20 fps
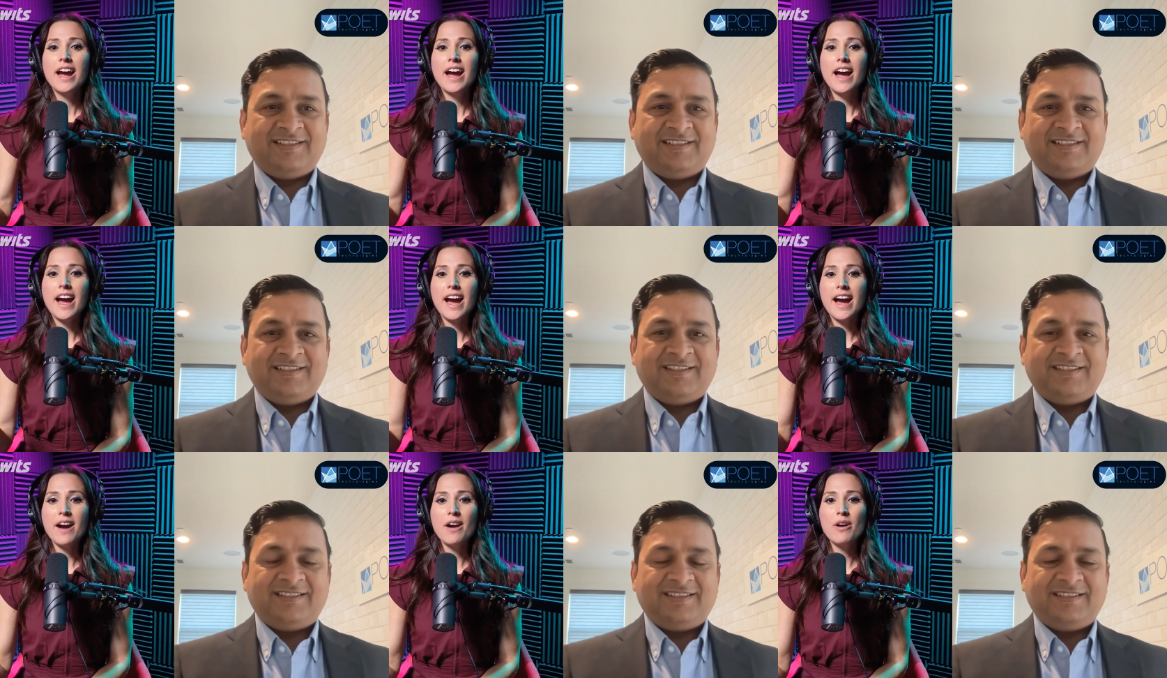
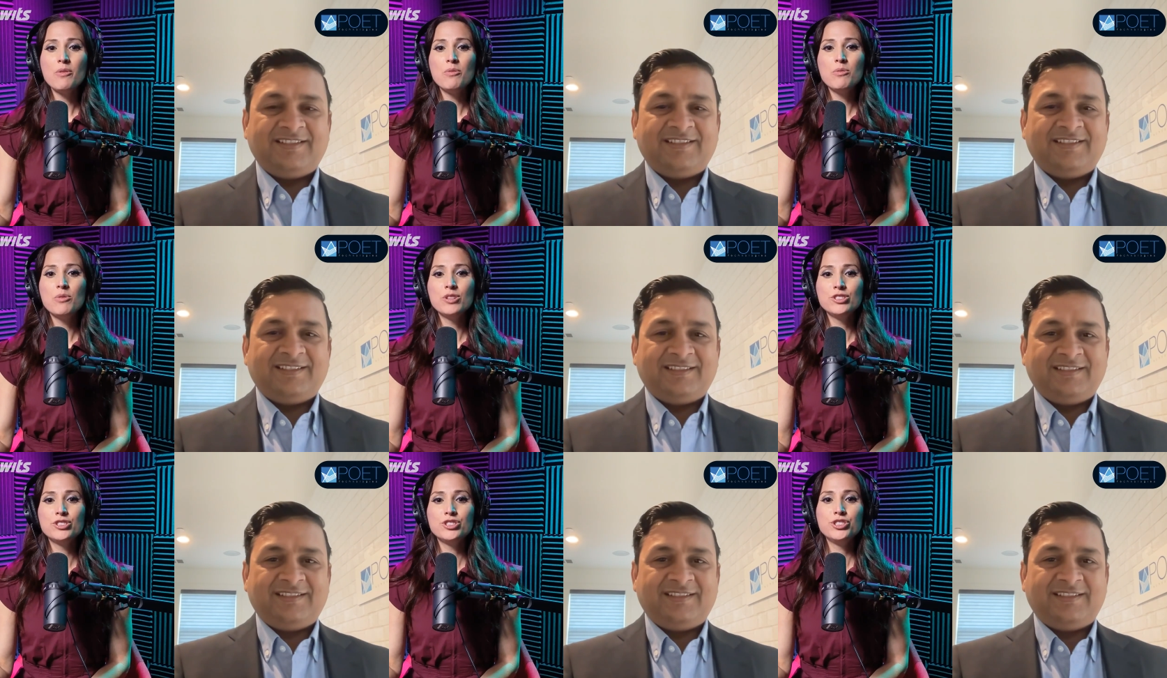Speaker 1: How
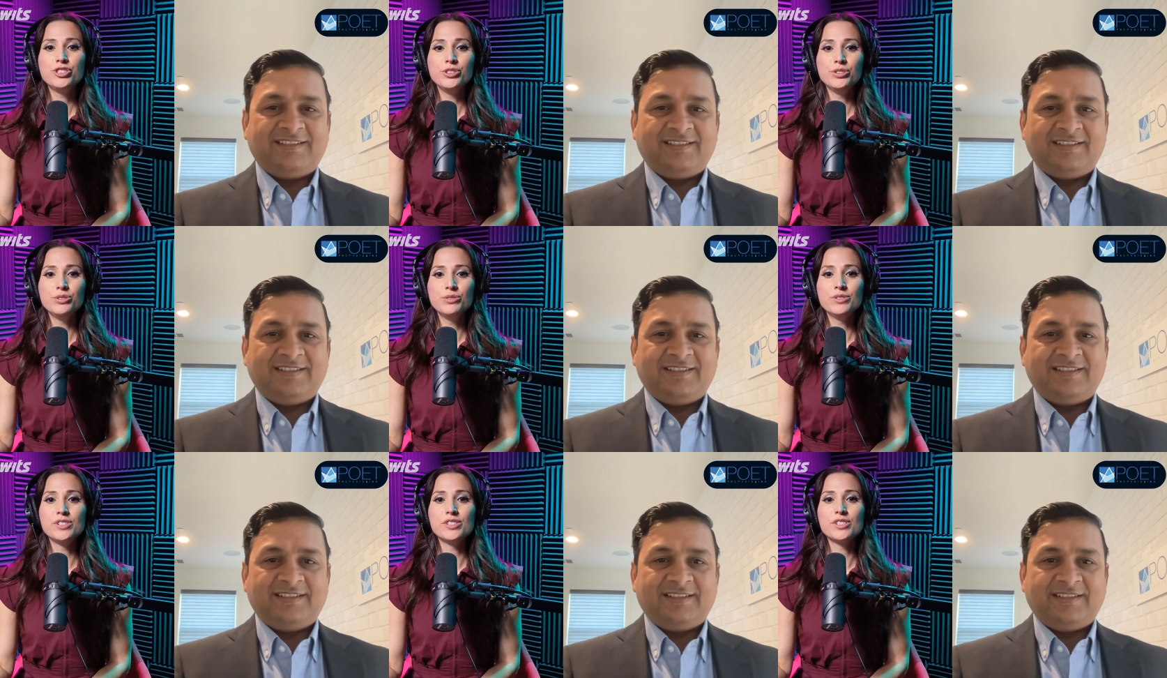would
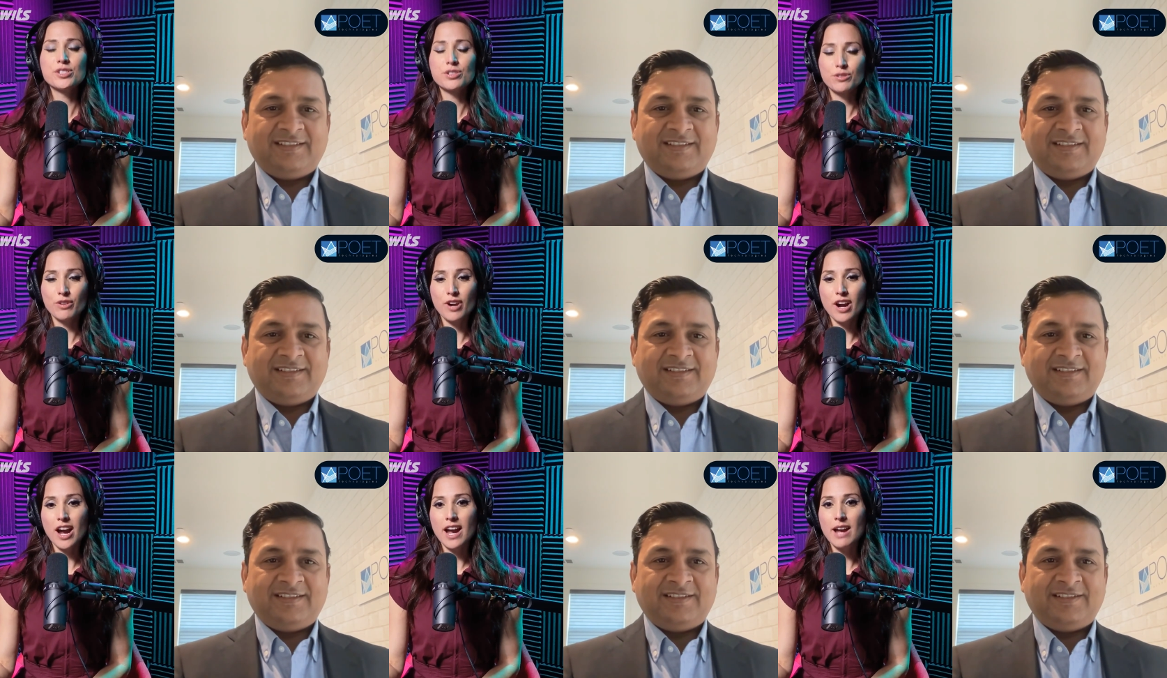you
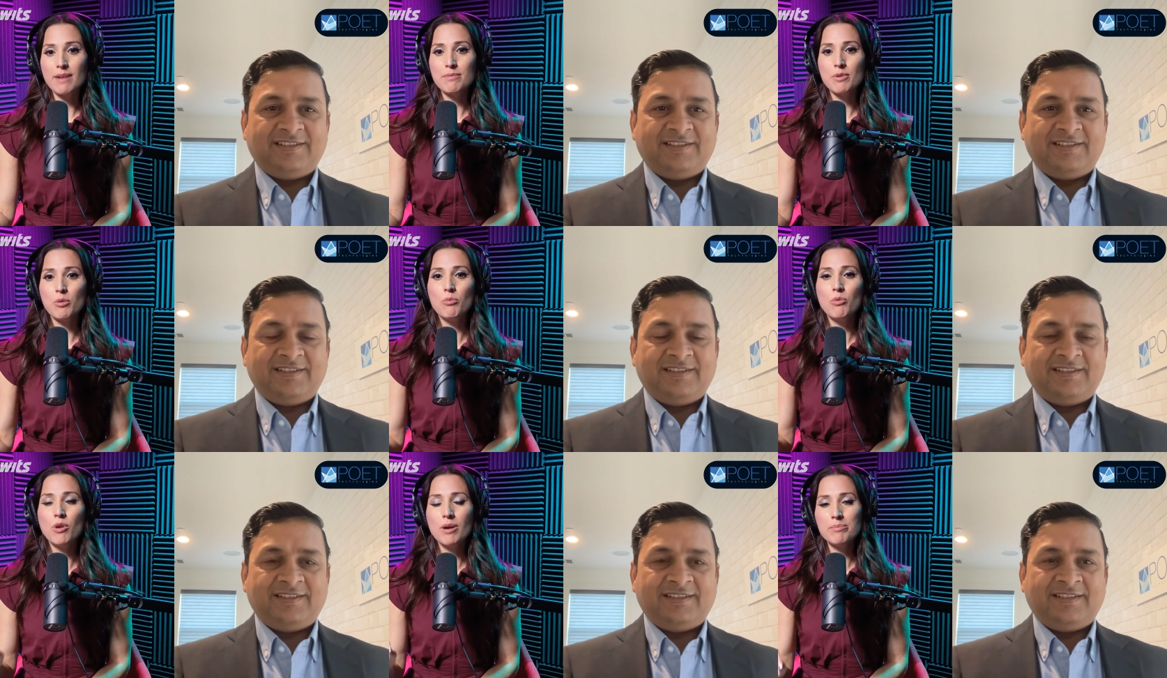describe
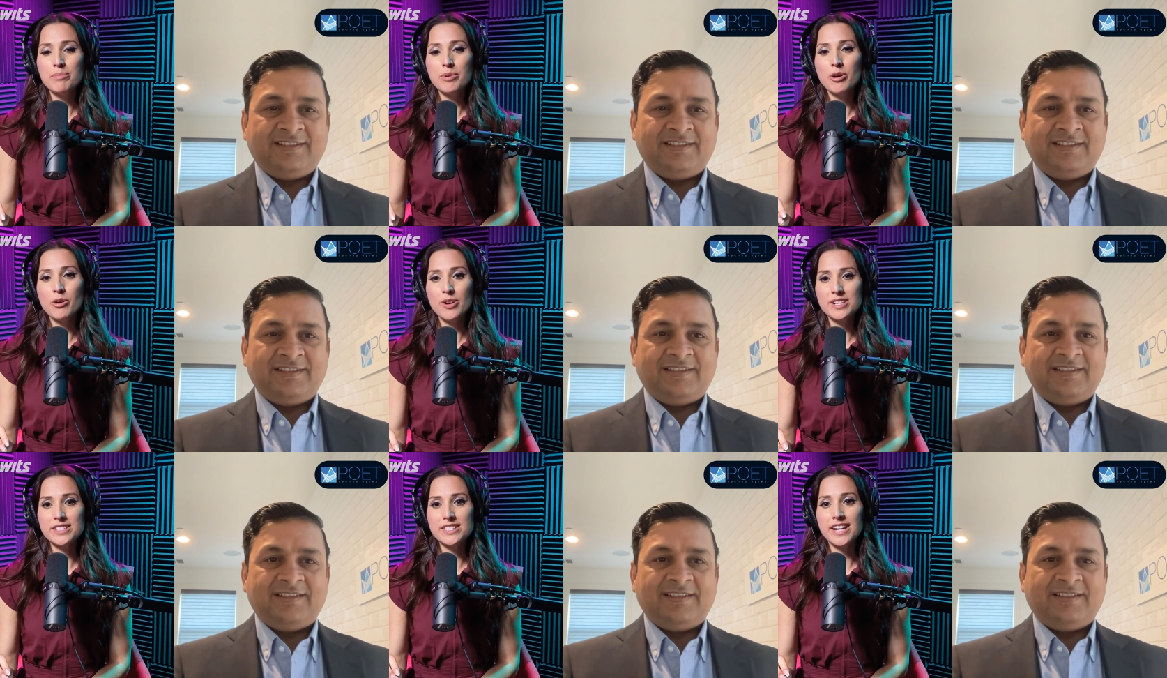what
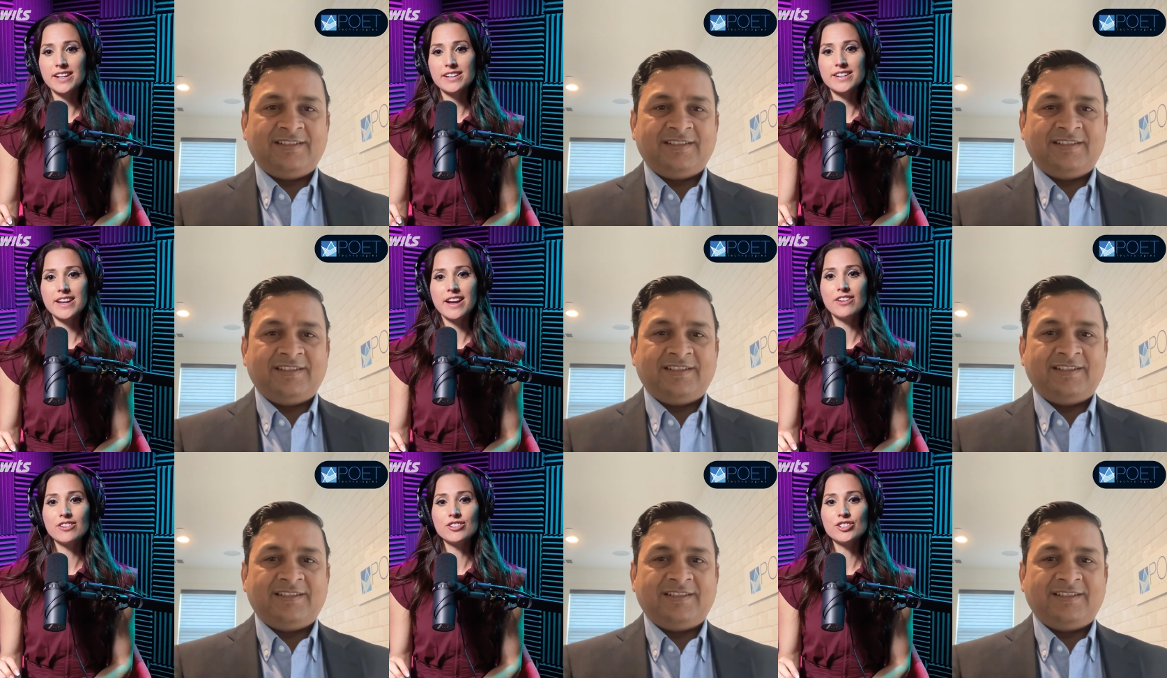Poet
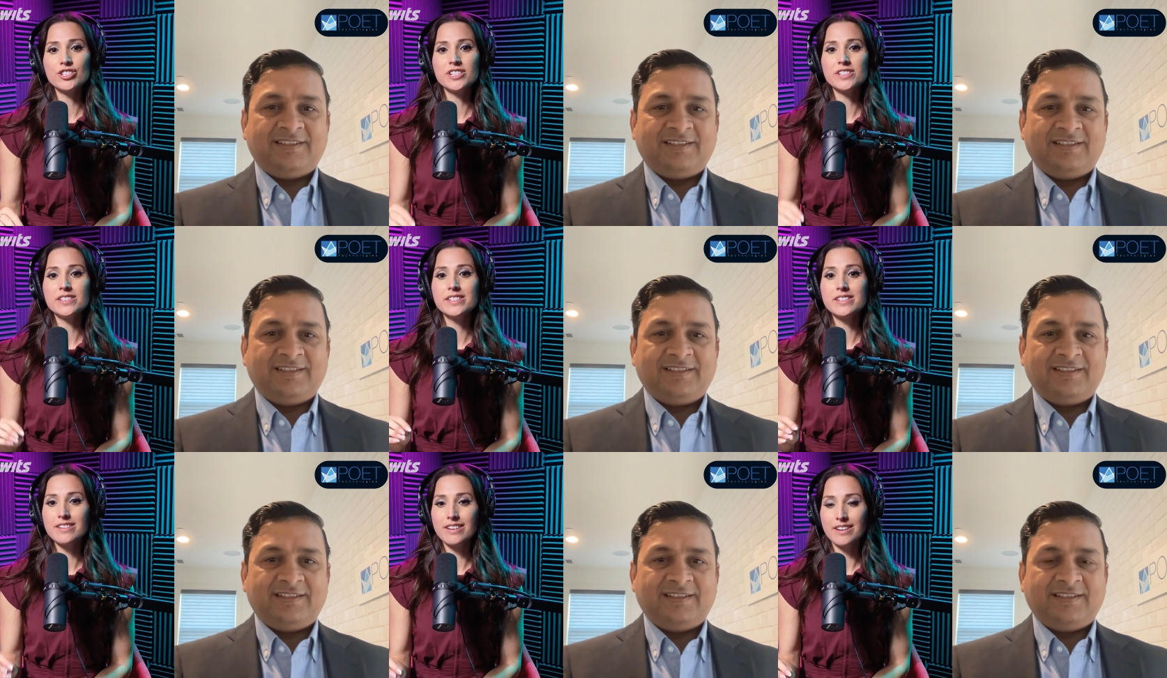
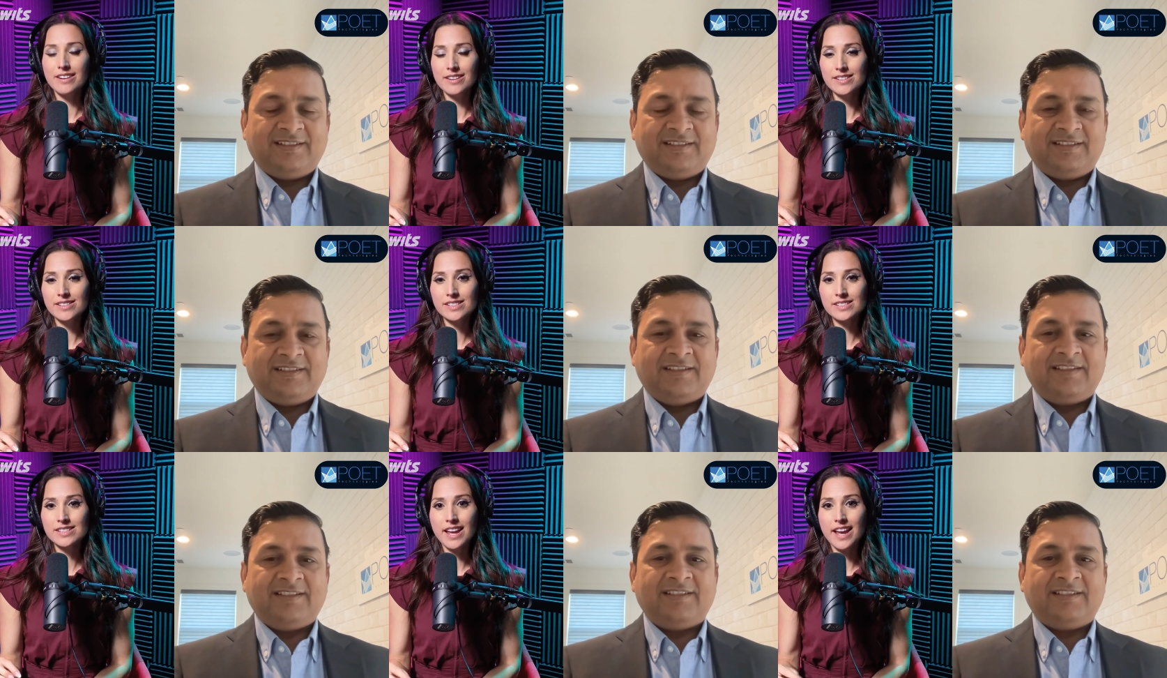Technologies
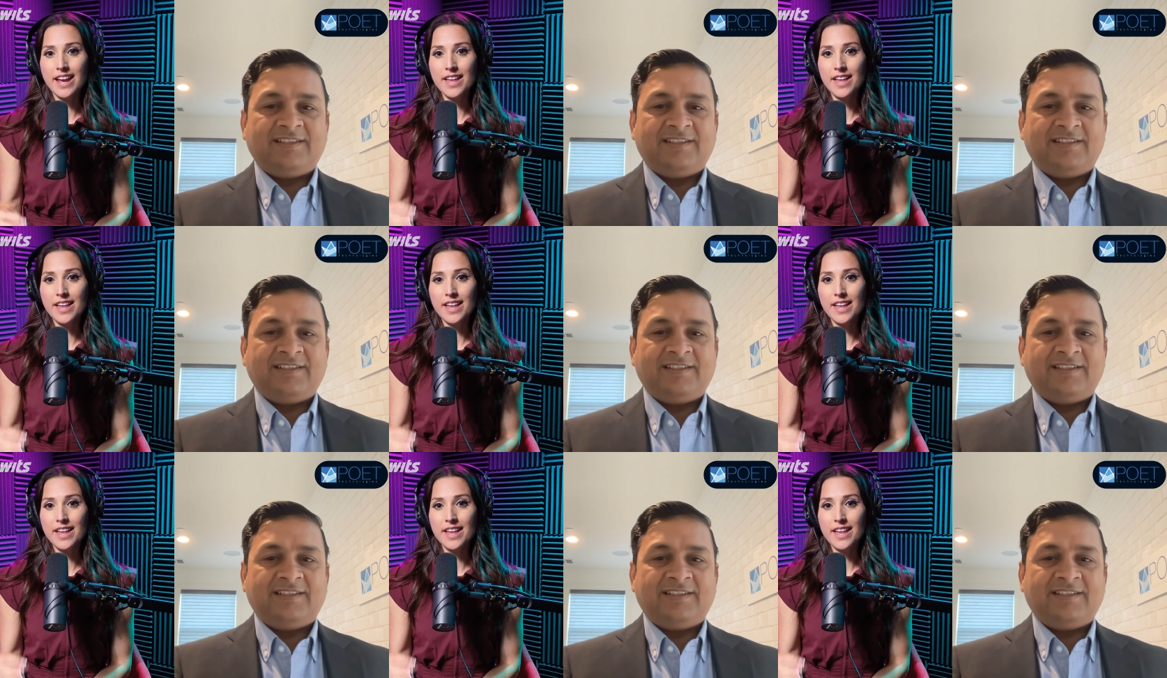does